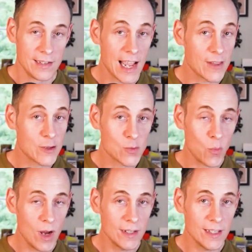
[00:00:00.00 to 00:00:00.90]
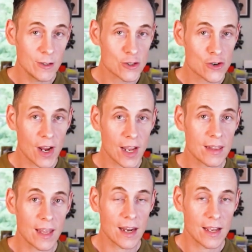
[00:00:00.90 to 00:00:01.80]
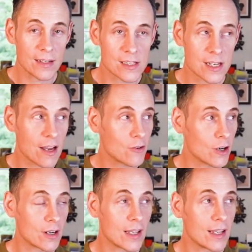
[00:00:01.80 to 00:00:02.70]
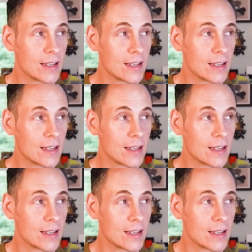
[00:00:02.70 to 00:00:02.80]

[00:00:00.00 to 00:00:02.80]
Yeah, there's one little trick that I discovered